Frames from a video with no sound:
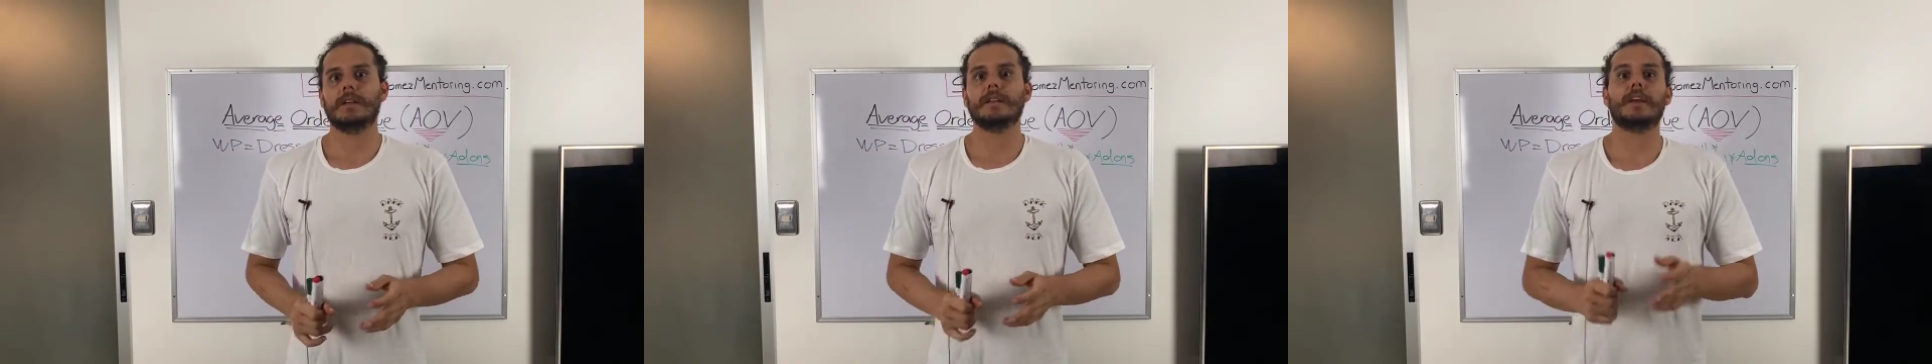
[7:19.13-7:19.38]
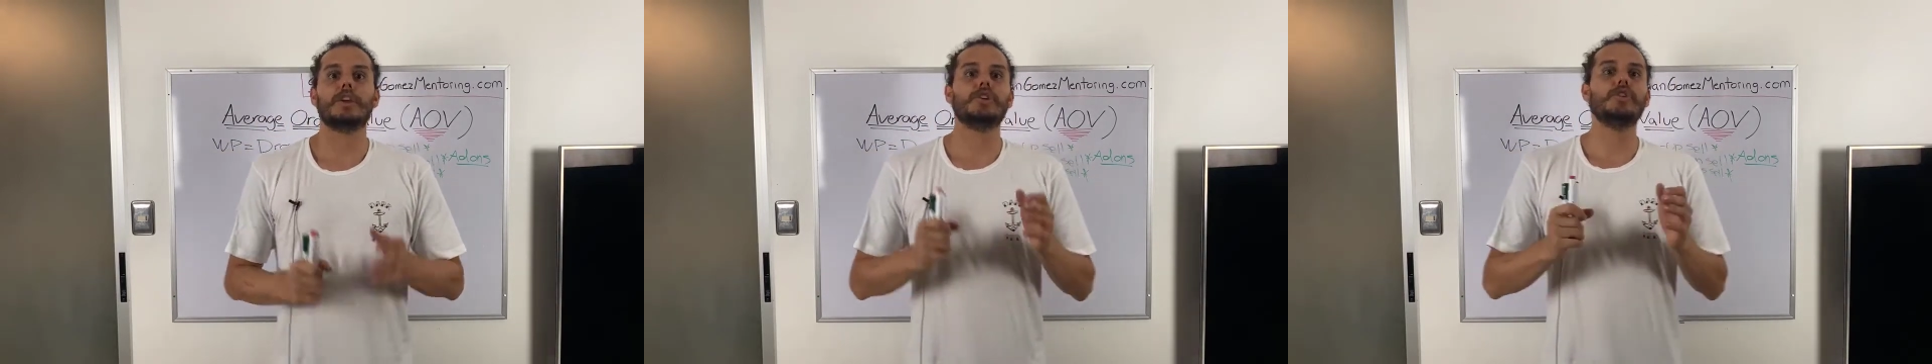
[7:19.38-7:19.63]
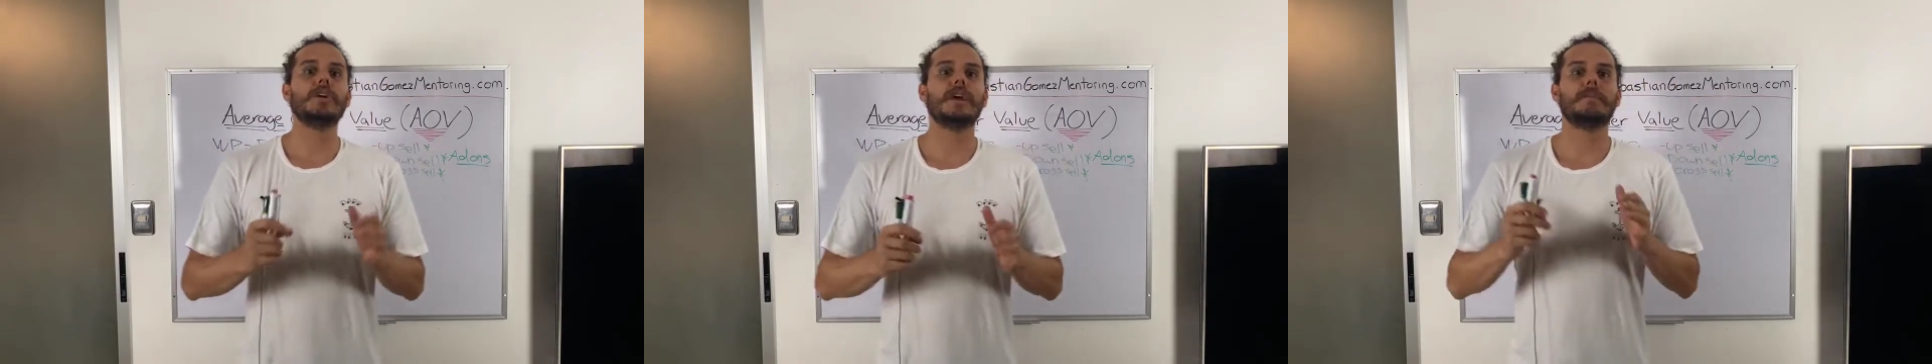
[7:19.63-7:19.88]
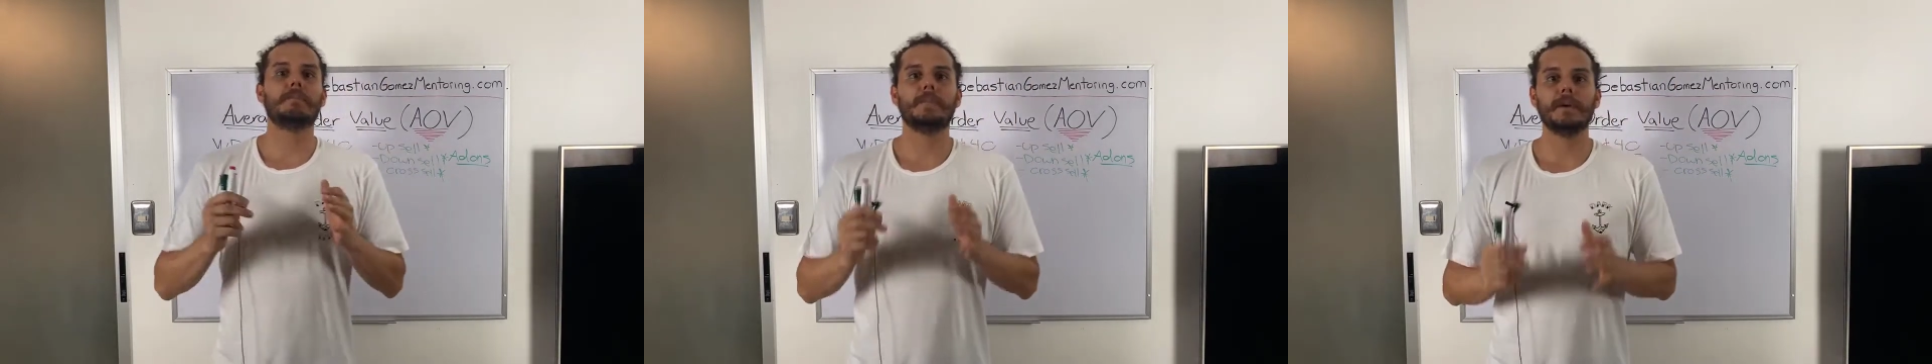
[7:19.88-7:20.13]
Like you
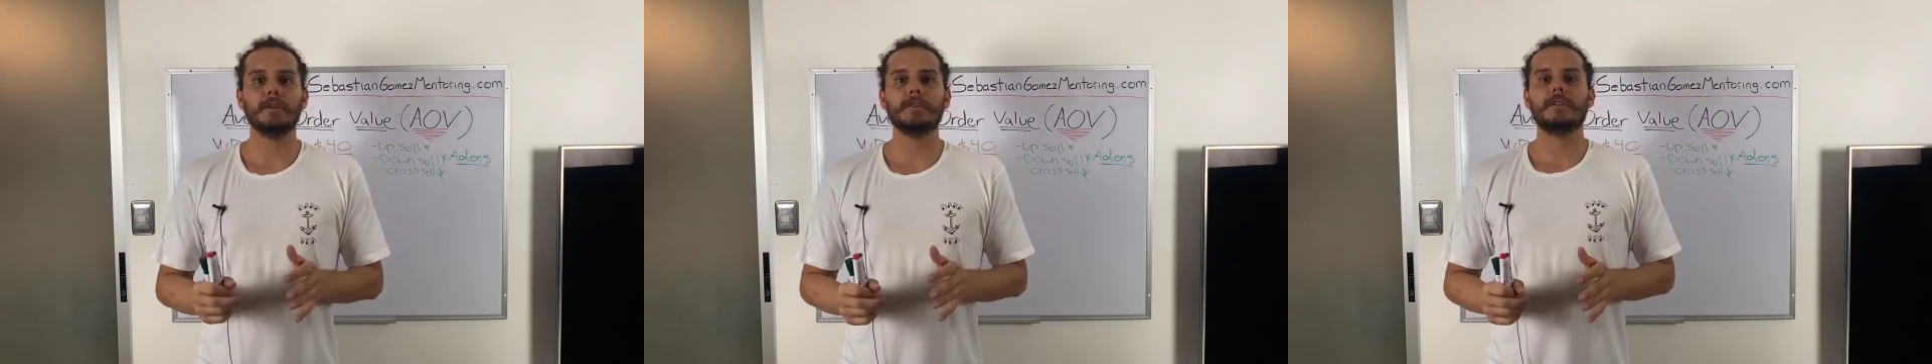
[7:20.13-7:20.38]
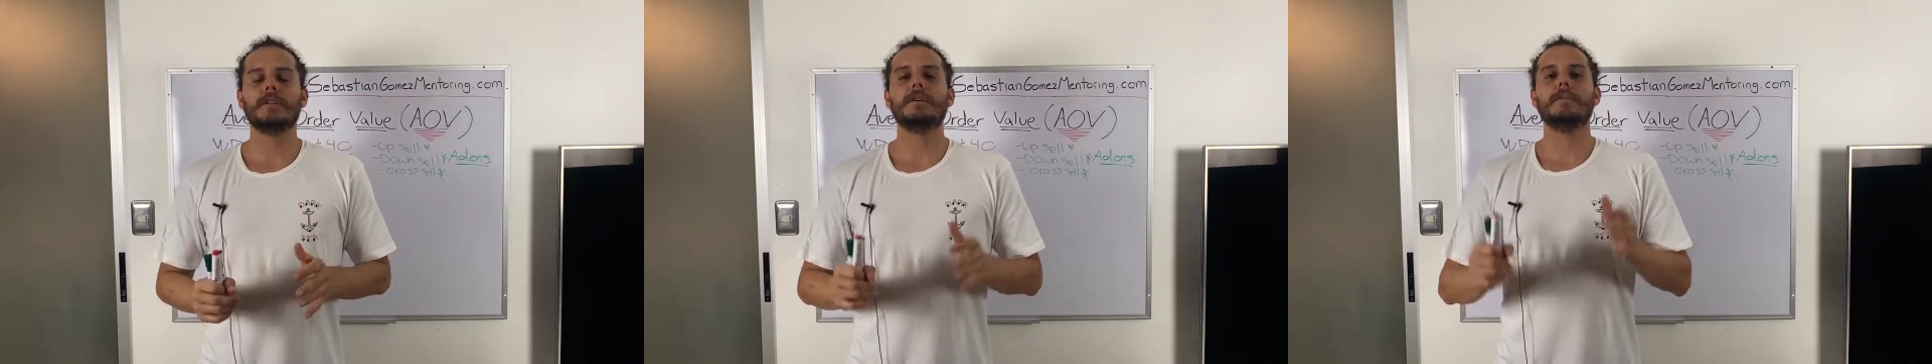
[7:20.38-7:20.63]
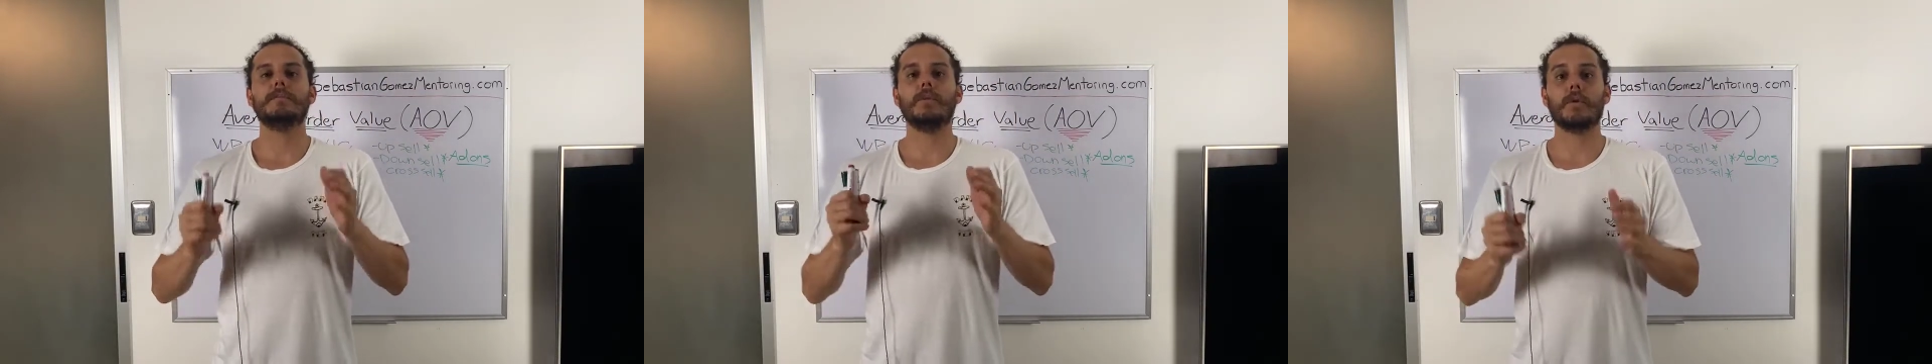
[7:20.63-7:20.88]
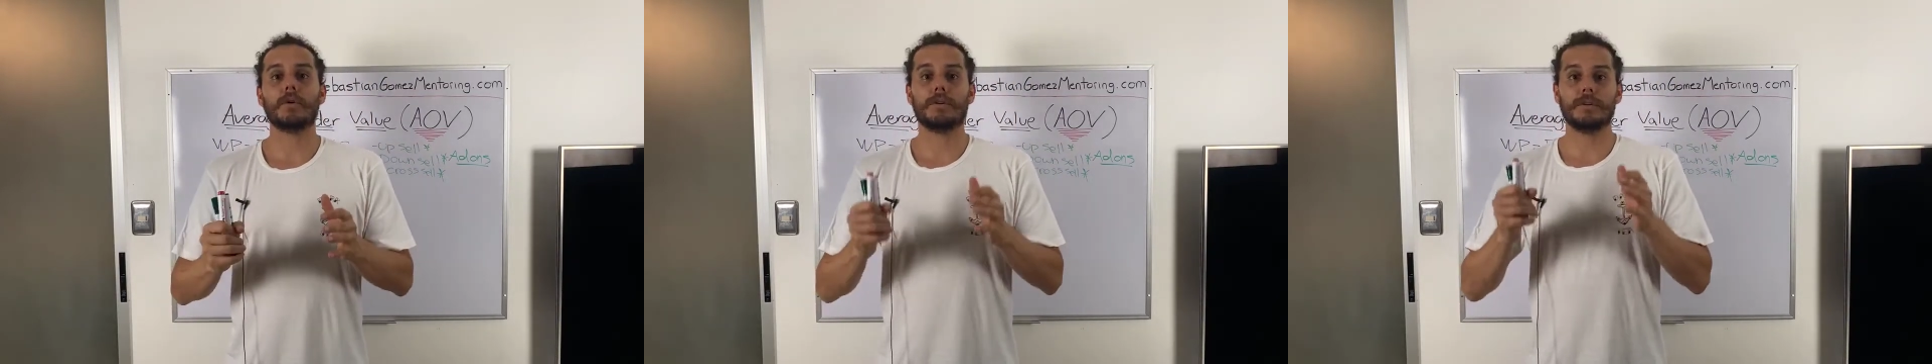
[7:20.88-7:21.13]
can build
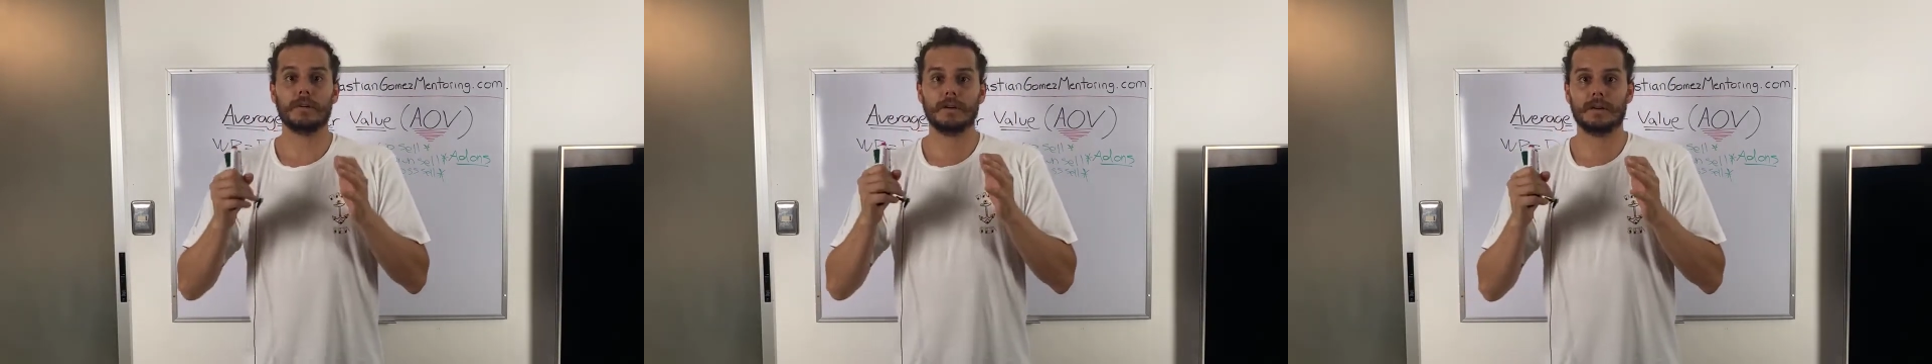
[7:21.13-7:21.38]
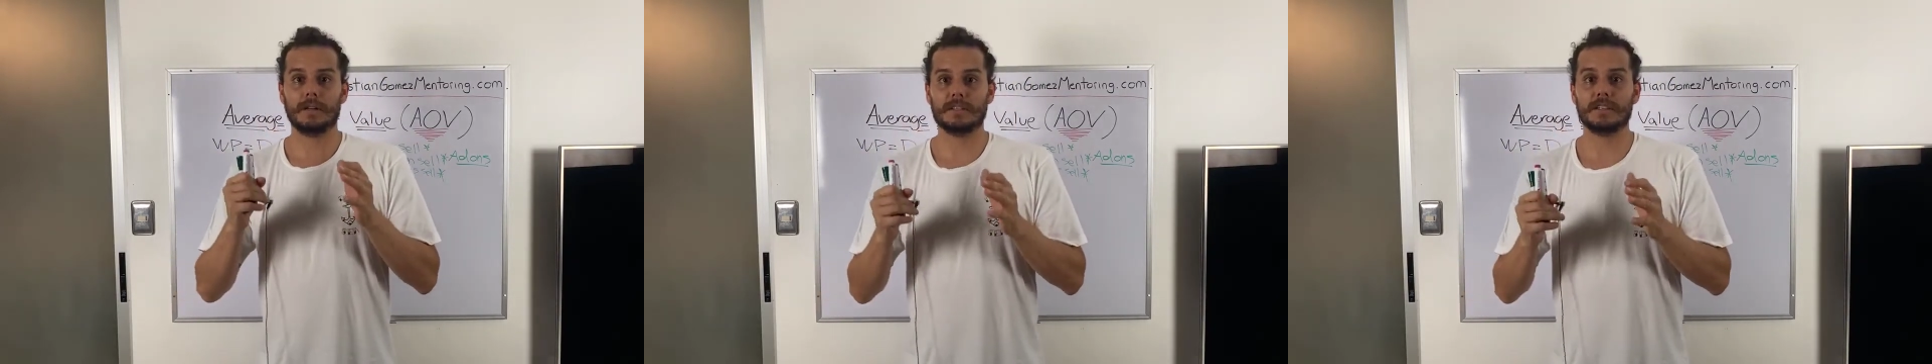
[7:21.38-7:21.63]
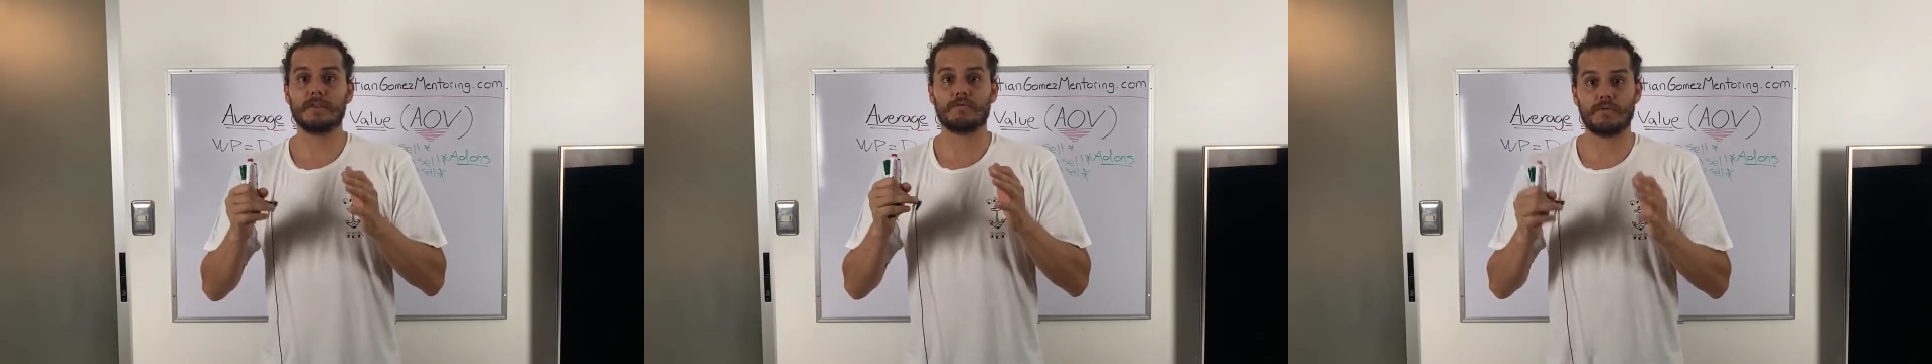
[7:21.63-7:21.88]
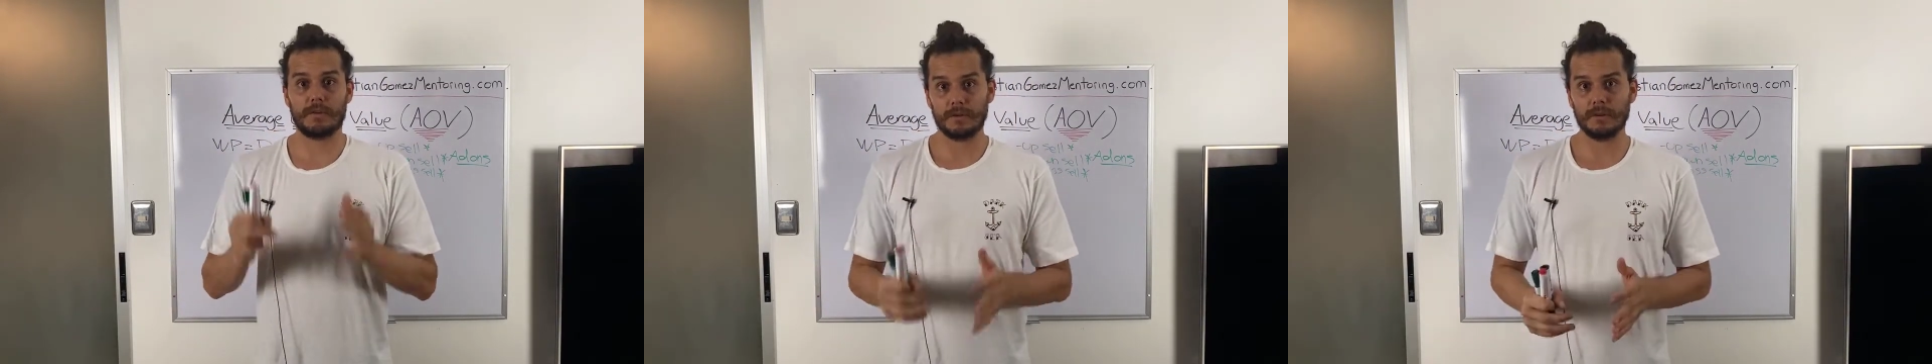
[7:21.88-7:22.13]
more, let's say,
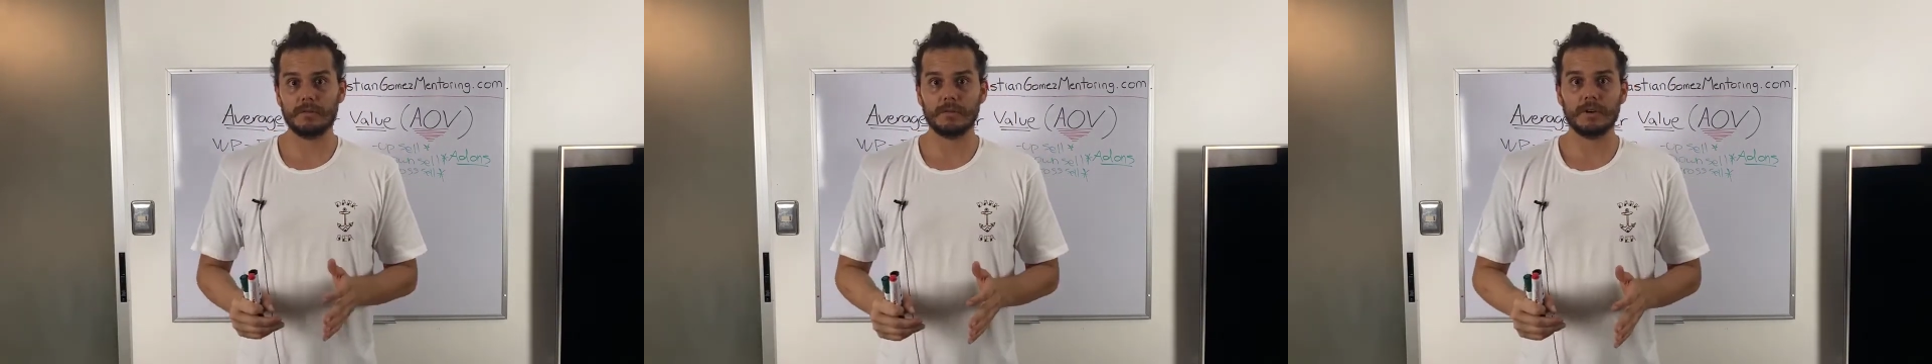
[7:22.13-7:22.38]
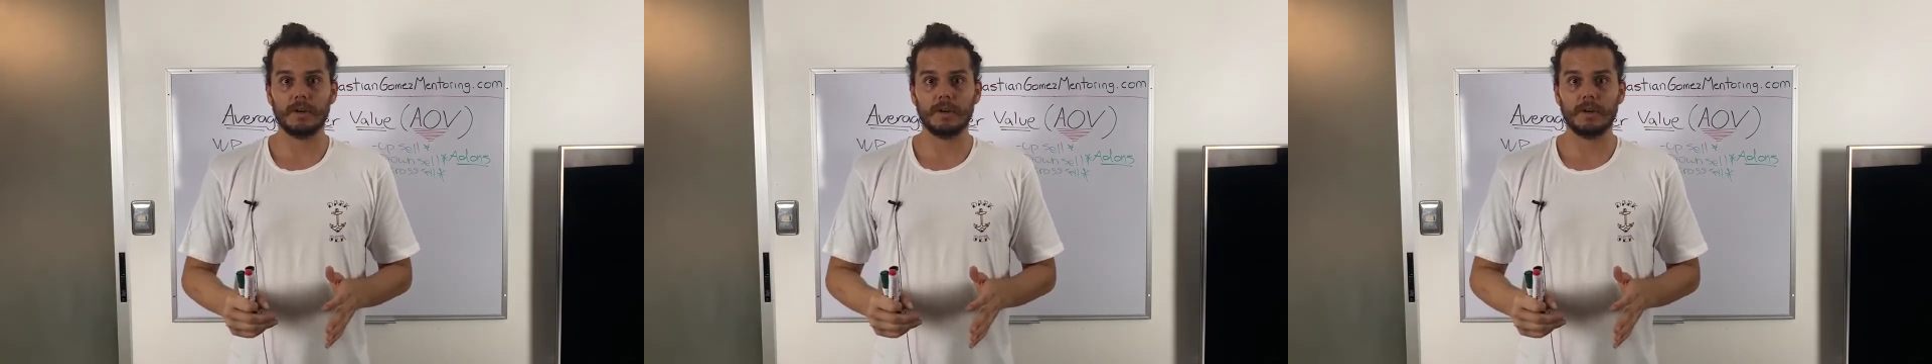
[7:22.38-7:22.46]
revenue